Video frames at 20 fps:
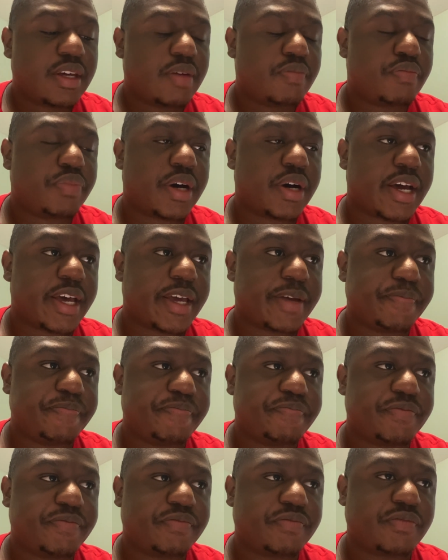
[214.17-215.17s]
But
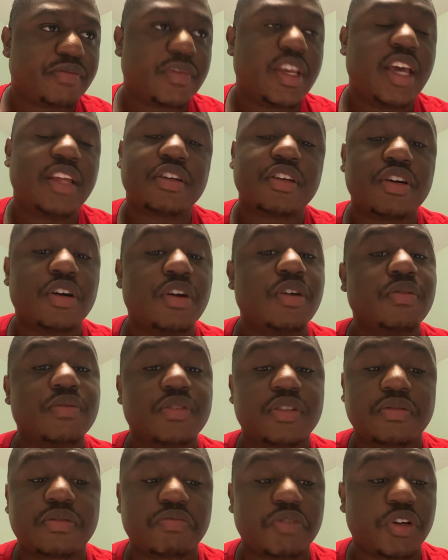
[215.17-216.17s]
yeah, the
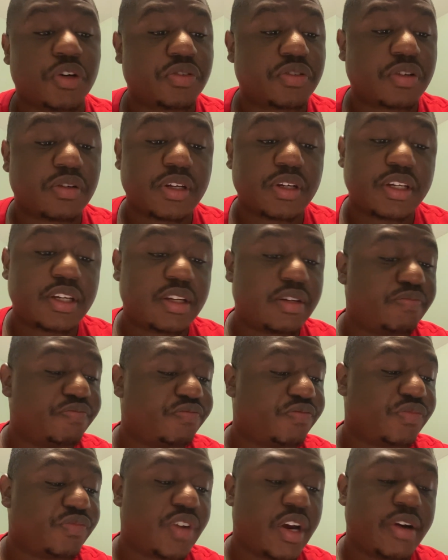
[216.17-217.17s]
Colts are
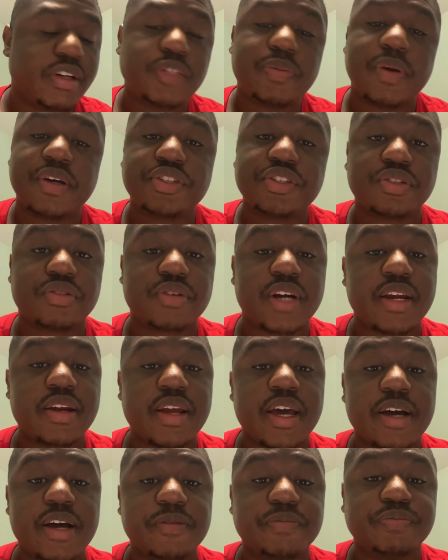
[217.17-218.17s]
looking very special right
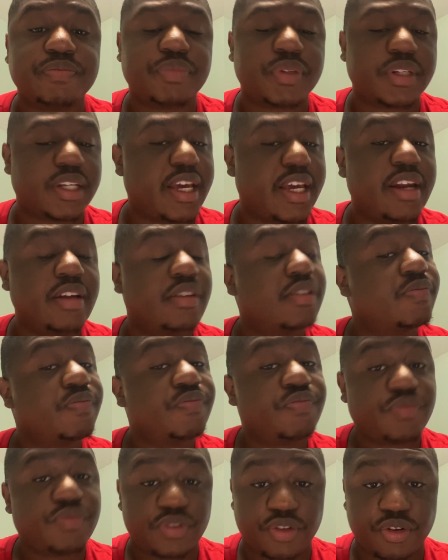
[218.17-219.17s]
now. But again,
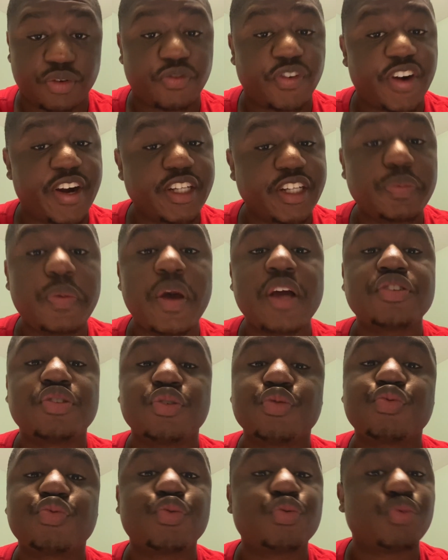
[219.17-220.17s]
they're very
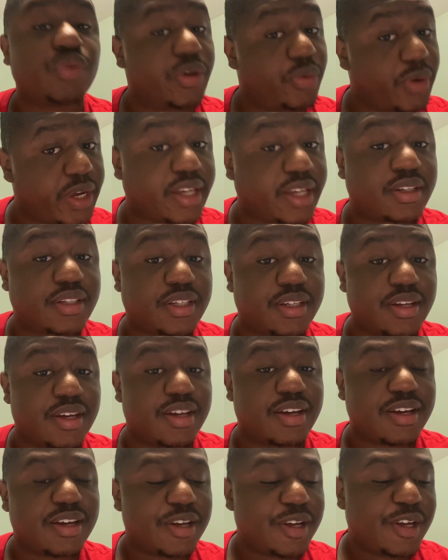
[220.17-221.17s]
special through 3 weeks.
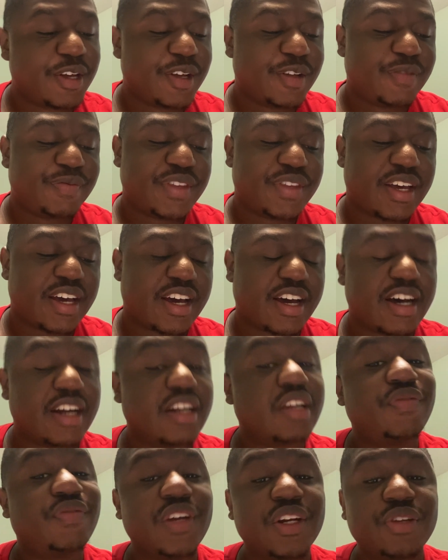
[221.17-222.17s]

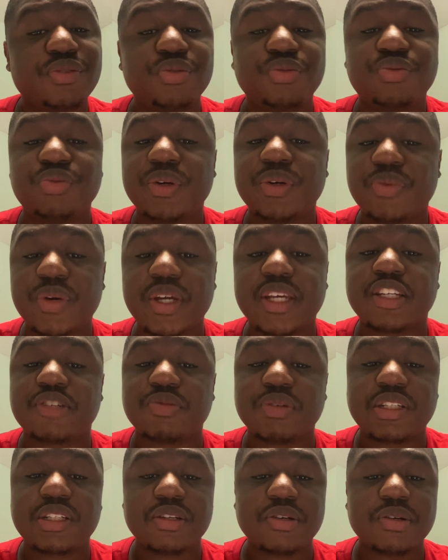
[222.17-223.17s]
Undefeated through 3 weeks.
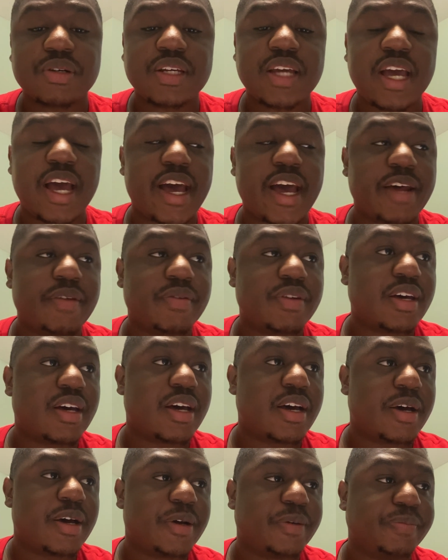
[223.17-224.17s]
We still got
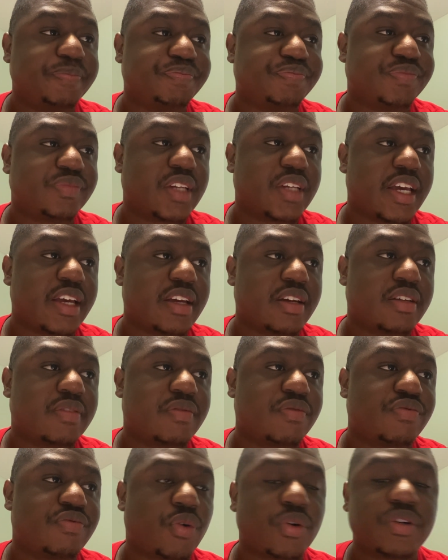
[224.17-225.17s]

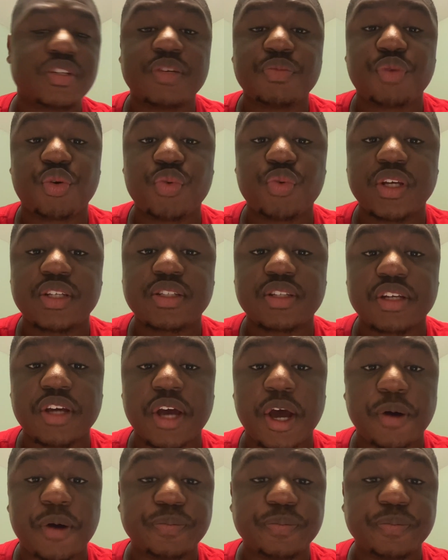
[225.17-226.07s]
14 more weeks to go.